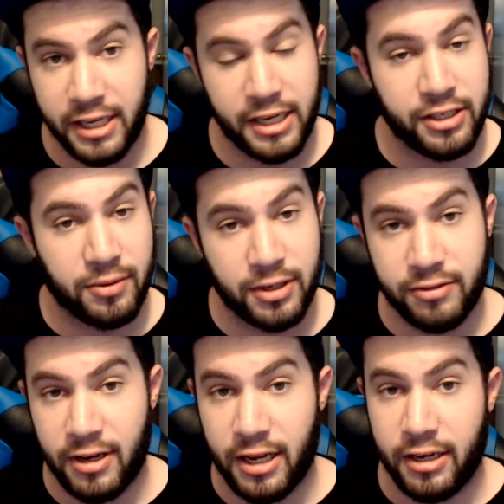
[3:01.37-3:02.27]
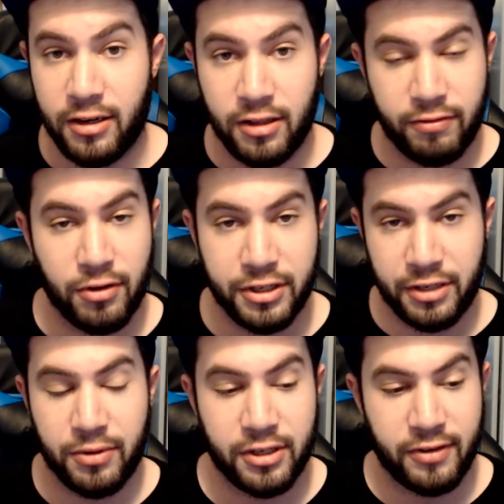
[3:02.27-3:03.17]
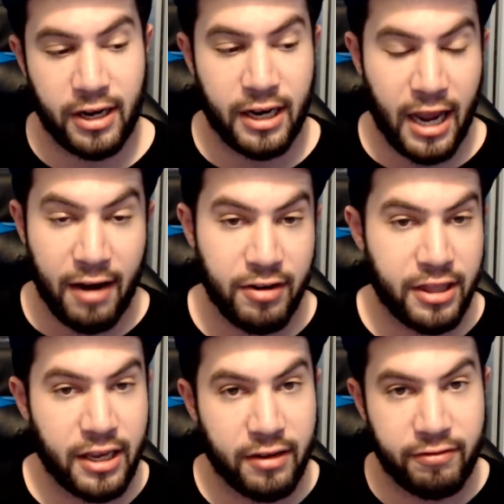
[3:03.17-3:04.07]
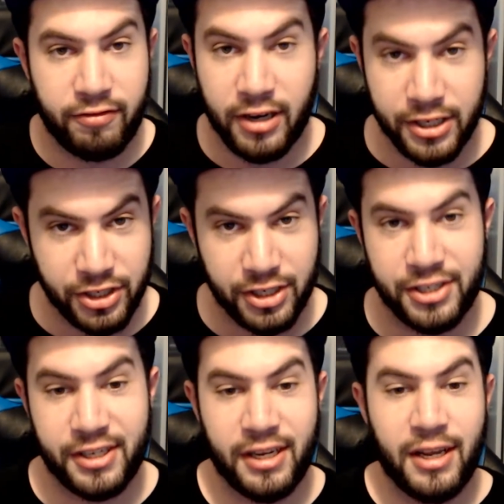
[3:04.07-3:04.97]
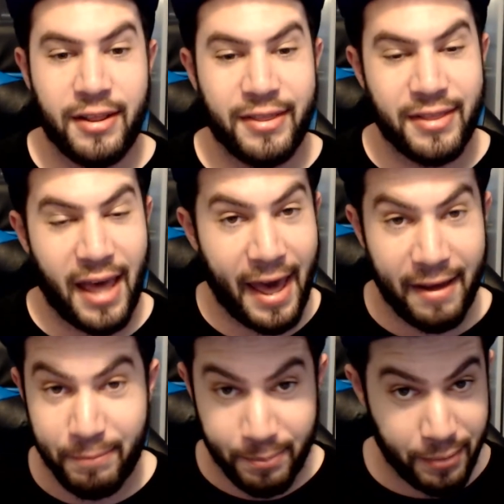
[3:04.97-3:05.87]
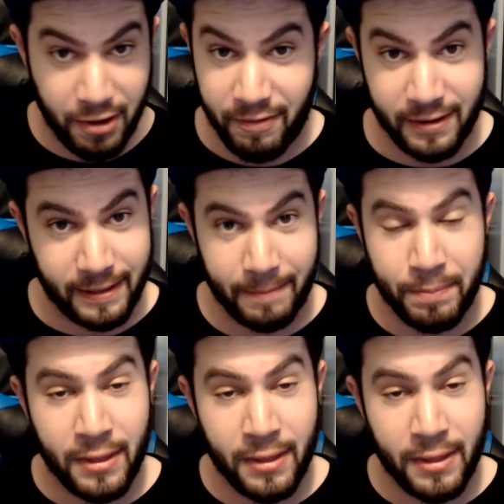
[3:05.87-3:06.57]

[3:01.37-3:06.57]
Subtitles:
still works fine, the 4G works fine, like everything functions perfectly.